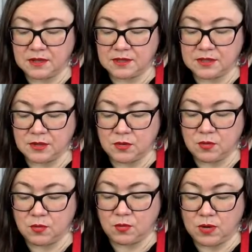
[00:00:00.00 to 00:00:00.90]

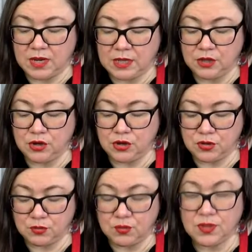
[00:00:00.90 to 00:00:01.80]
so when I look
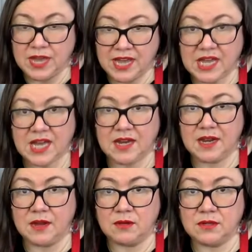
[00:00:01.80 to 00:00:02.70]
through that
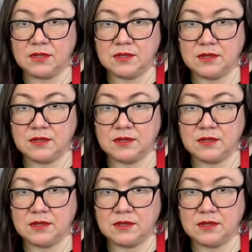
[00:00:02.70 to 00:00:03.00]
cutout,